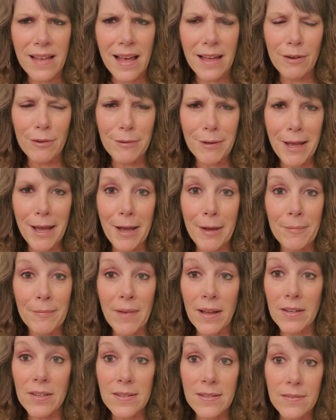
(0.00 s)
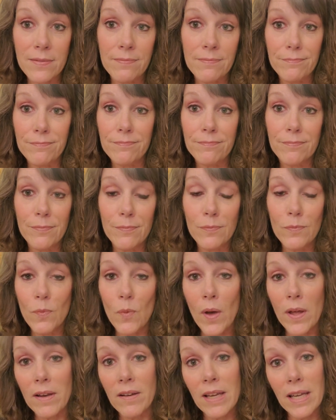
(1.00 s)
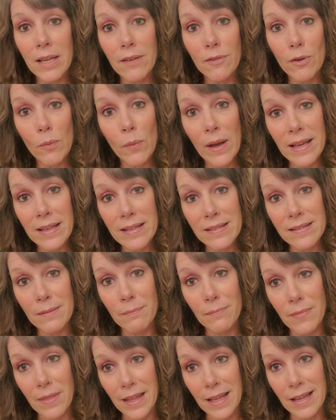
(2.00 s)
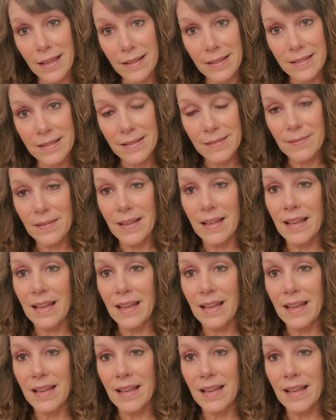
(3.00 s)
I don't know. I just want to give away some things.